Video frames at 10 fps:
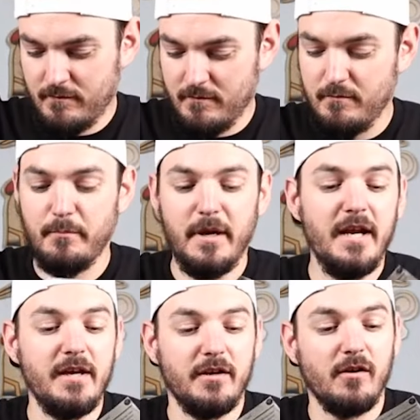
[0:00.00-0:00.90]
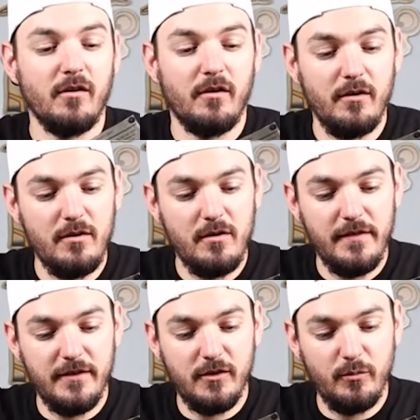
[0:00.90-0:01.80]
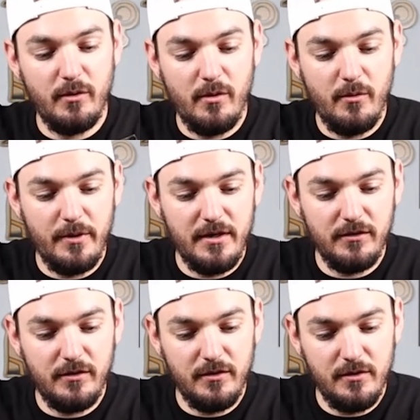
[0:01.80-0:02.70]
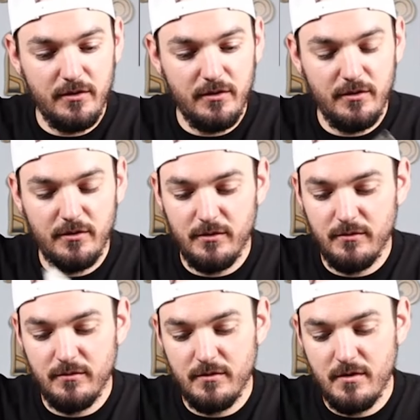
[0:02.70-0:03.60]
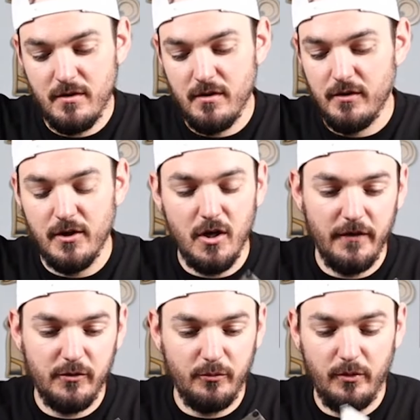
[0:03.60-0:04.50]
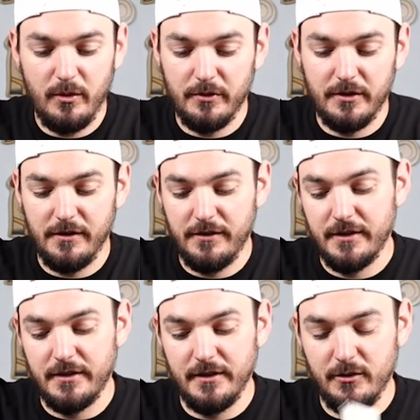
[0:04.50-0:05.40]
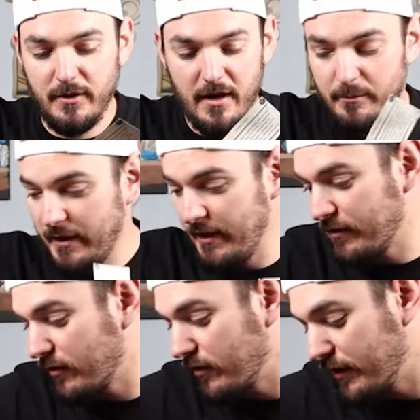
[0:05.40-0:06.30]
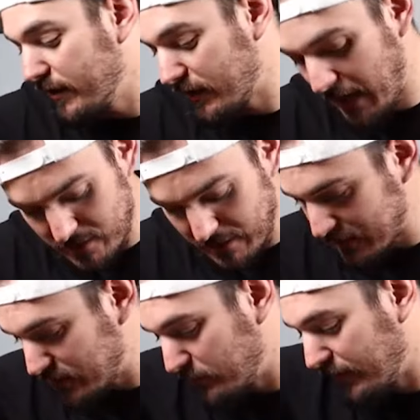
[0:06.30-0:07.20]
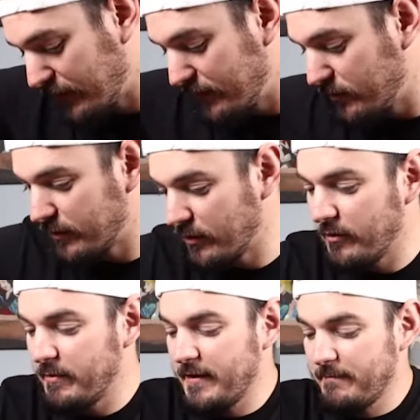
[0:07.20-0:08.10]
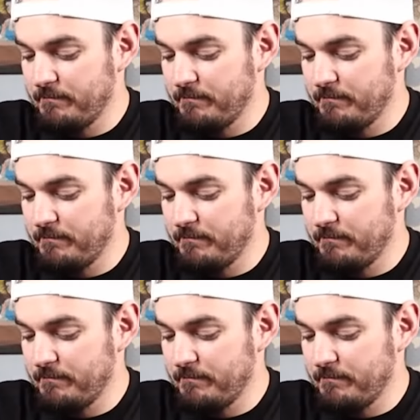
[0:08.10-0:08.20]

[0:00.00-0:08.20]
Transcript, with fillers: Media card. Oh, this is when we went to, no, this we were in Syria. We had a media card here. I should actually bring that into work with me.